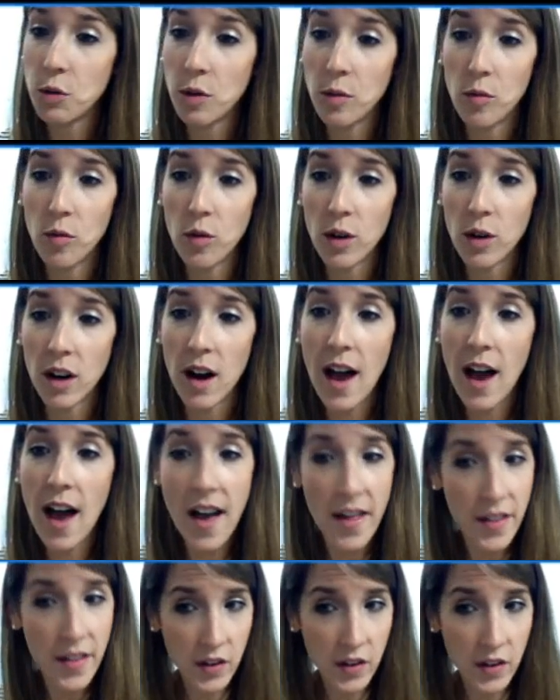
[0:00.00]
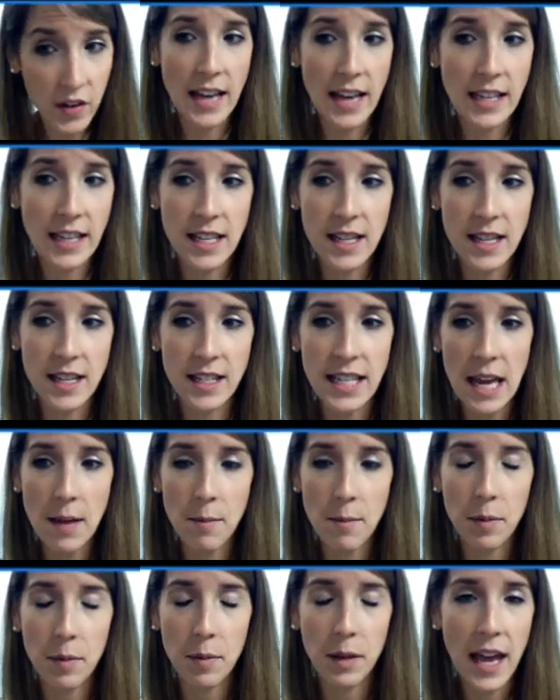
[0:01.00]
or more other lines in the
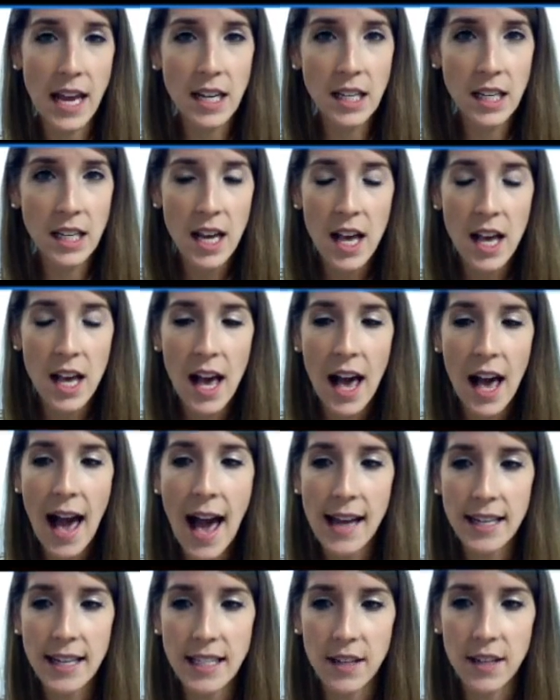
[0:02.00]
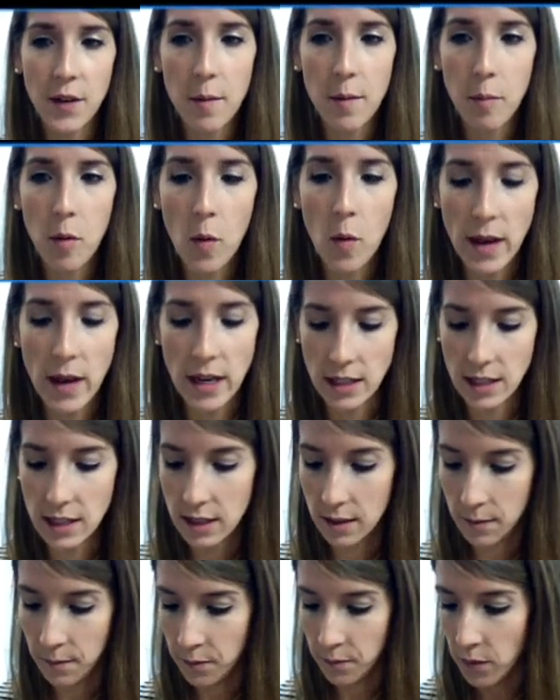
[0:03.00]
same plane at different
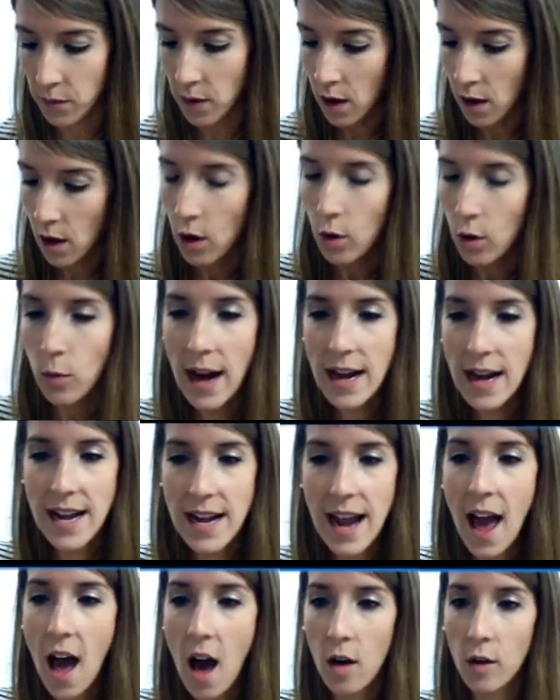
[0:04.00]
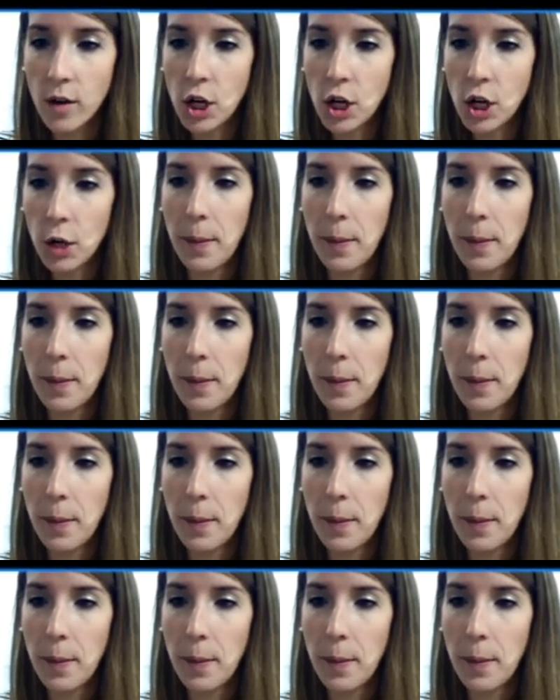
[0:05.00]
points. Right now, your